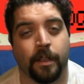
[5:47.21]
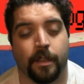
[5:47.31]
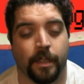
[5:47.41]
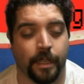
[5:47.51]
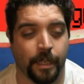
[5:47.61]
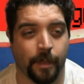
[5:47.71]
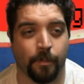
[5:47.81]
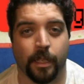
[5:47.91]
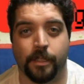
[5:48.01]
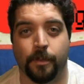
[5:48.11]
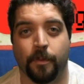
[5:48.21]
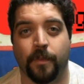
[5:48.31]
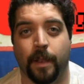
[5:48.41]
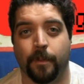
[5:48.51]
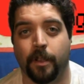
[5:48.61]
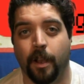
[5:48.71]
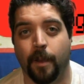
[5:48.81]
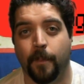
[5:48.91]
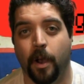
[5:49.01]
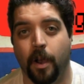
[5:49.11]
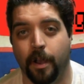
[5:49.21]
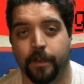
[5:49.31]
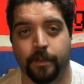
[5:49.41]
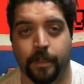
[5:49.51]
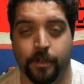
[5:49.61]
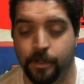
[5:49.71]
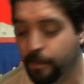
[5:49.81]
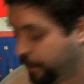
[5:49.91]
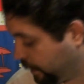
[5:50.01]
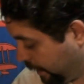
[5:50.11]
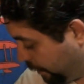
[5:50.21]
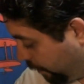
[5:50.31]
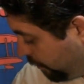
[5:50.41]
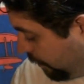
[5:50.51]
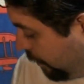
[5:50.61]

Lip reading: and then you can play Super Famicom on your Super Nintendo.